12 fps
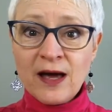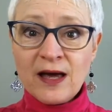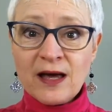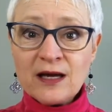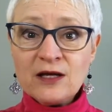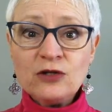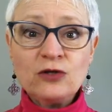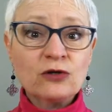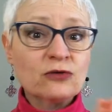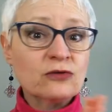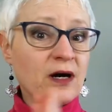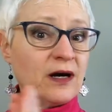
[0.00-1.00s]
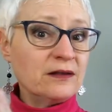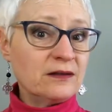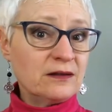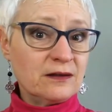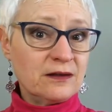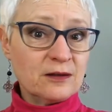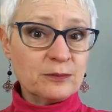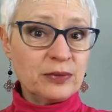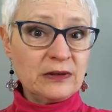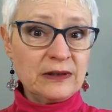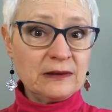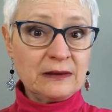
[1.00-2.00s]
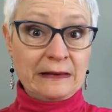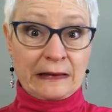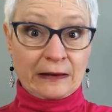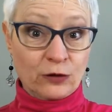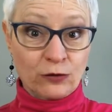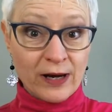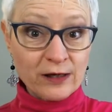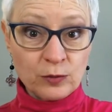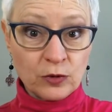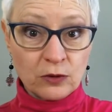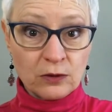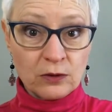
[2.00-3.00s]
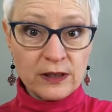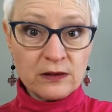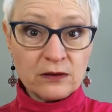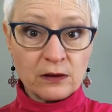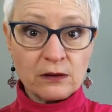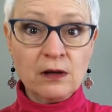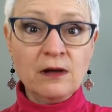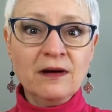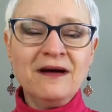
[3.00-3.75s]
and you're not completely incredible either.